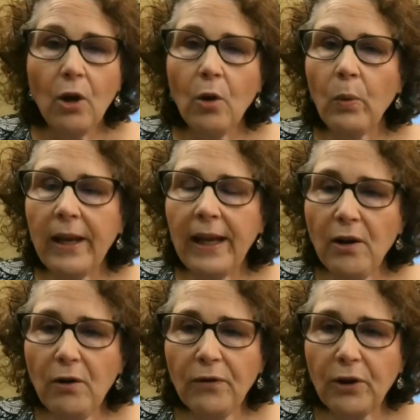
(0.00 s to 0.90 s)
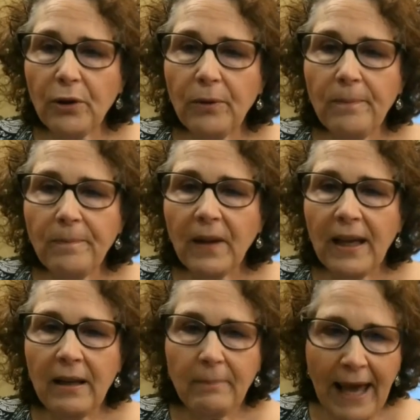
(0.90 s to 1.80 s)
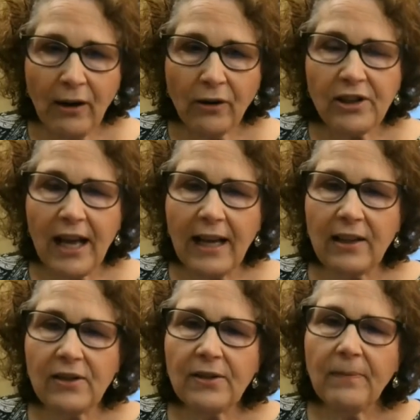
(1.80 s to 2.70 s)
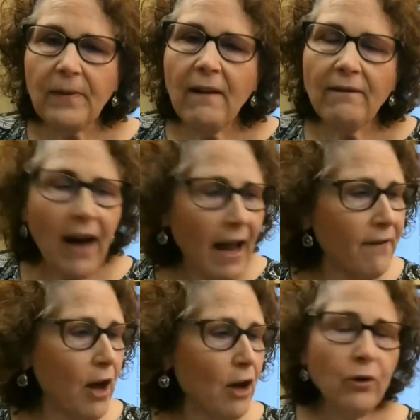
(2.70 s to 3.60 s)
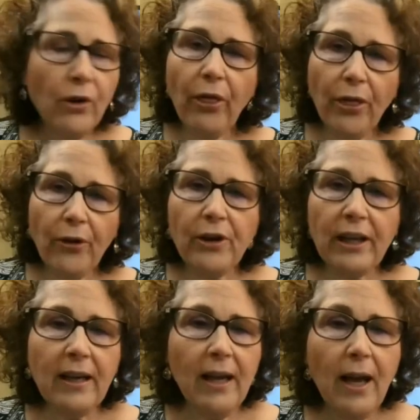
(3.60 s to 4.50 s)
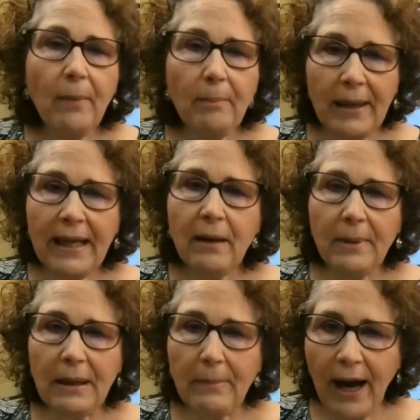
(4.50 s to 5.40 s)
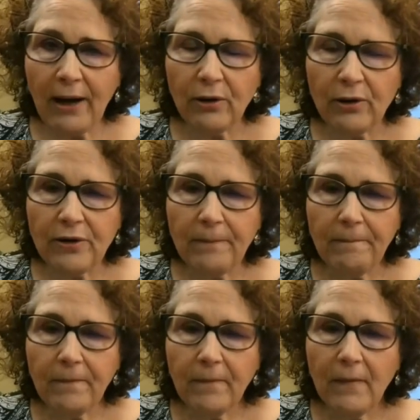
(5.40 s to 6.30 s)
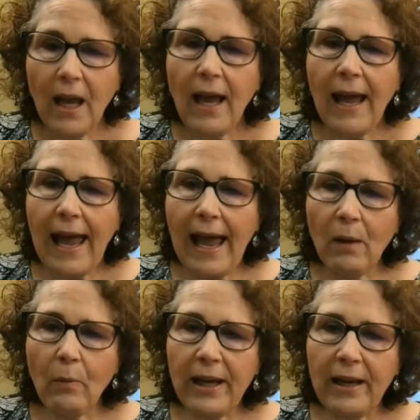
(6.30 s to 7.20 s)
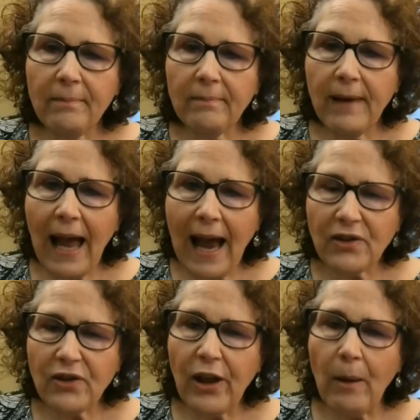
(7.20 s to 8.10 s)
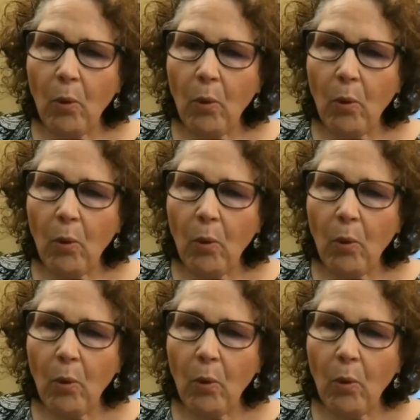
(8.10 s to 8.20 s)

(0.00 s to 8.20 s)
we interviewed in panel studies 530 B2B buyers. And we asked them,